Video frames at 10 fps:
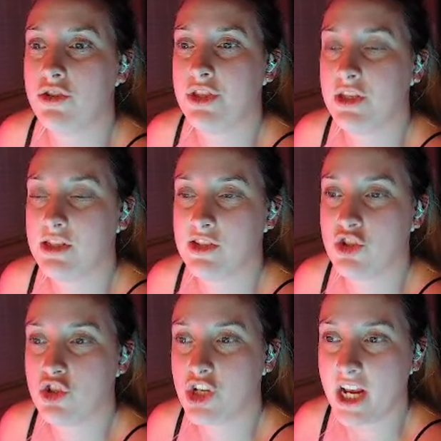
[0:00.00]
this
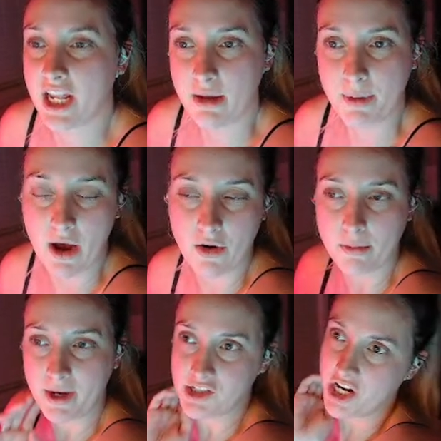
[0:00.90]
Jetty powered
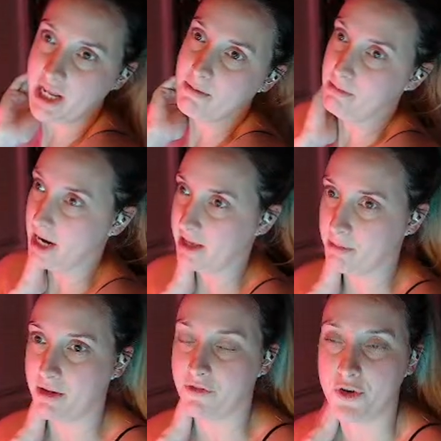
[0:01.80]
by Jetty might
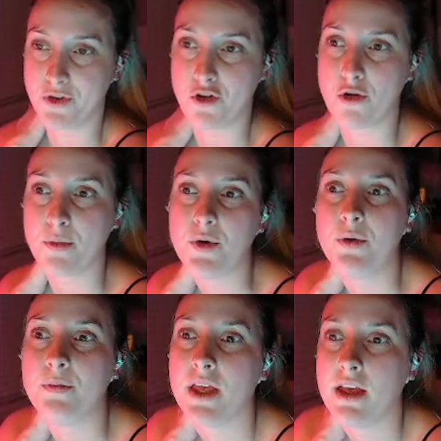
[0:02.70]
be vulnerable.